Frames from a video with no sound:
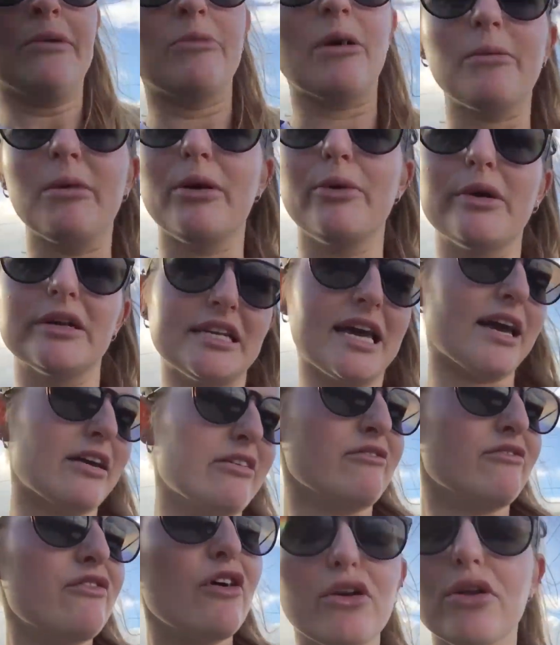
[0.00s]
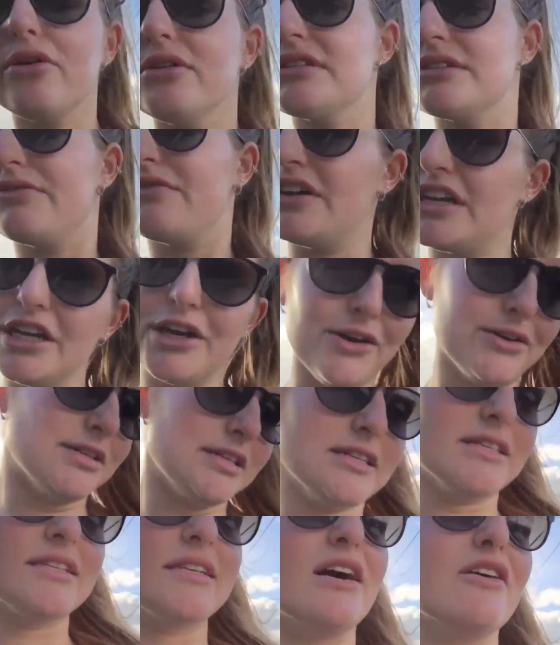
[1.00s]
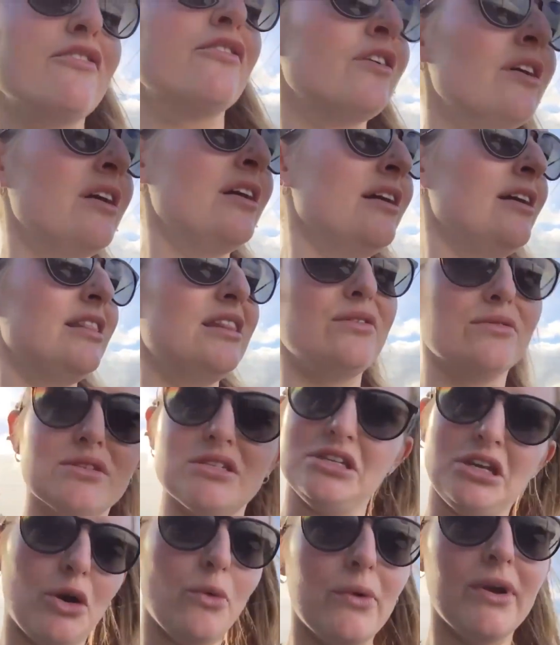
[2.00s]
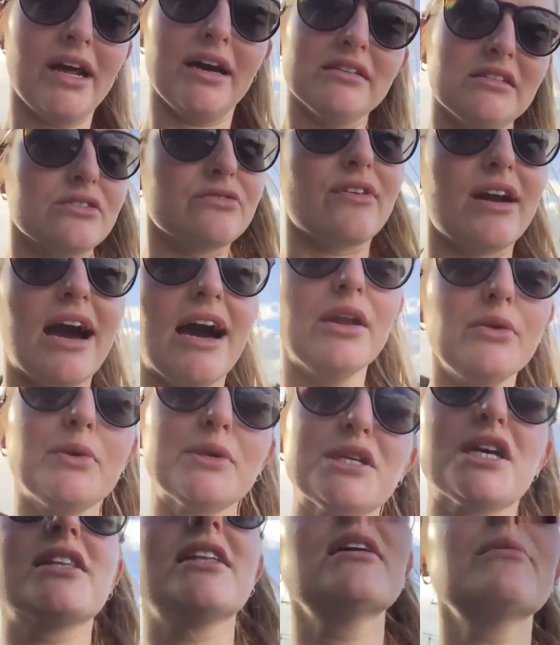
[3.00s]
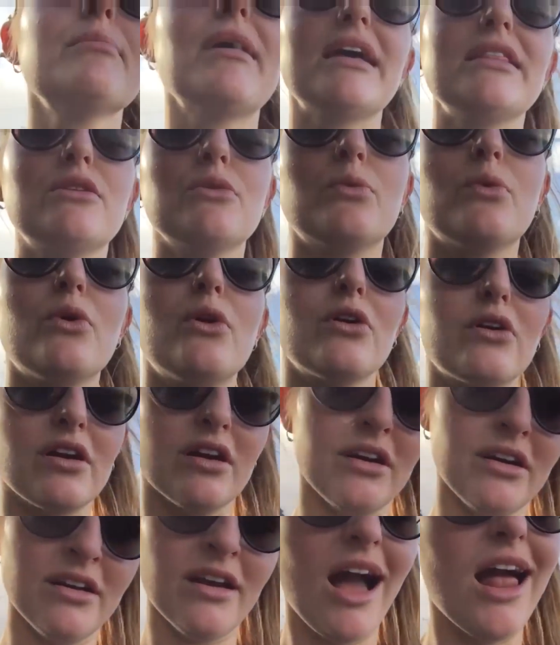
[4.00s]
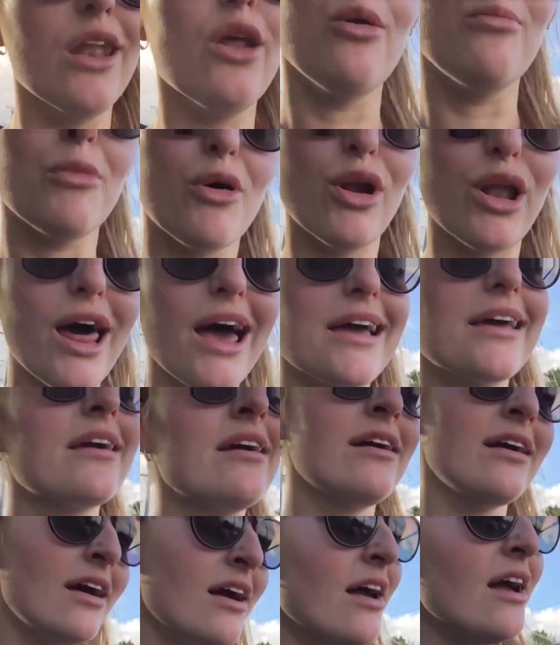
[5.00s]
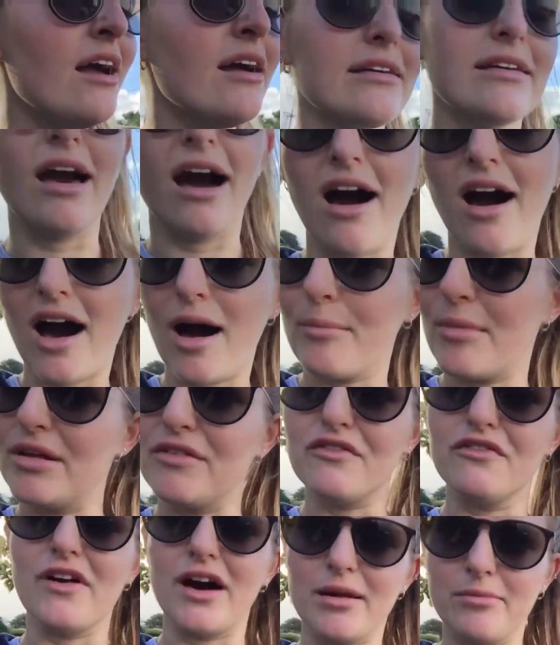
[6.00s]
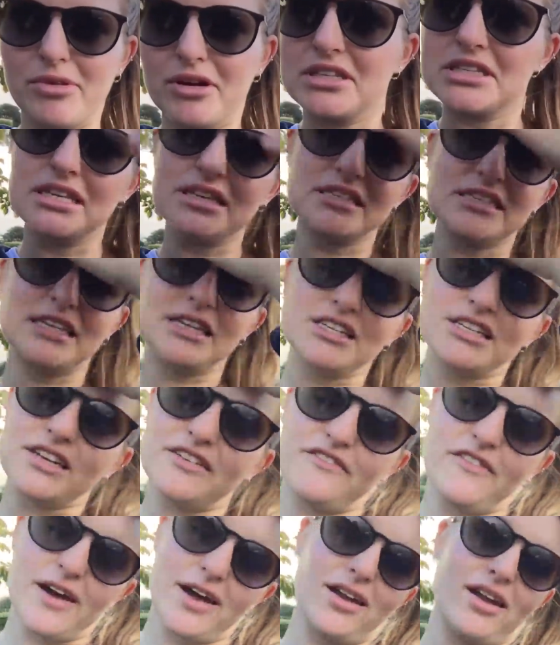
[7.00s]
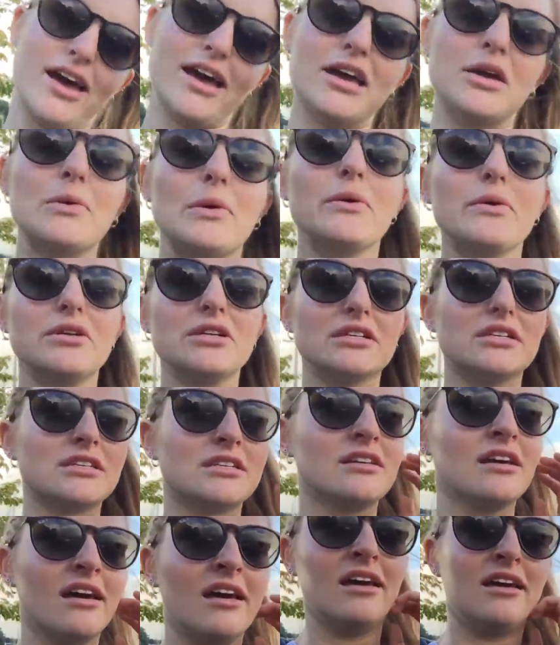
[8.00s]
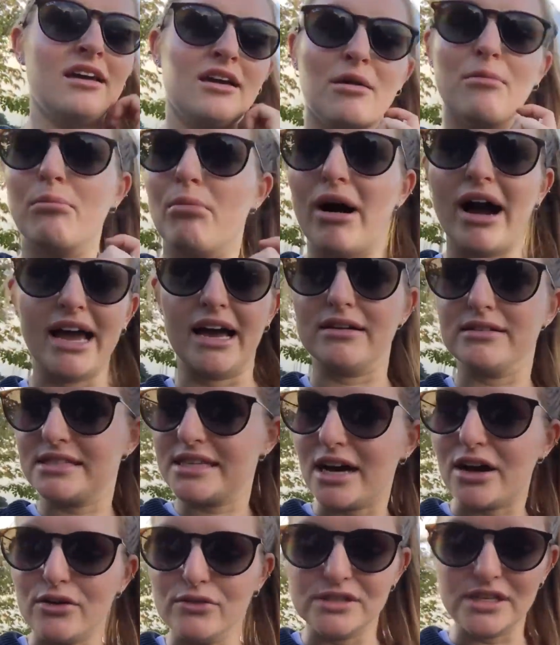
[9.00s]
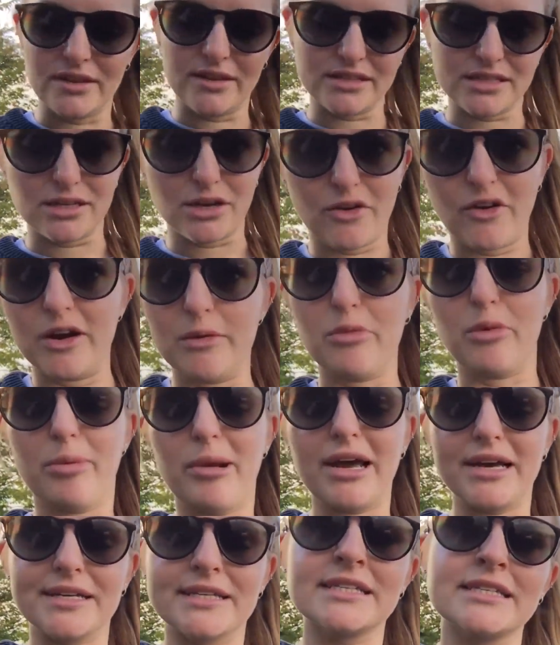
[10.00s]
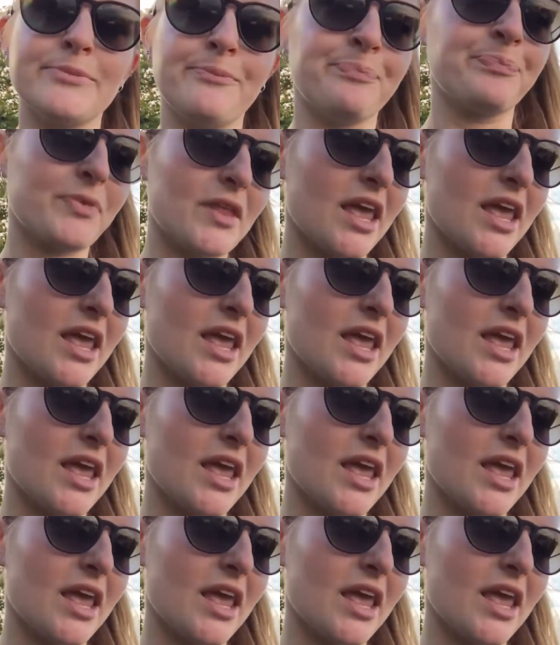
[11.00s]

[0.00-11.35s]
when we were taking photos and videos and stuff, there was no one else around, which I think made the walk a lot more like calm and fun, because it essentially felt like we were just by ourselves in this incredible place.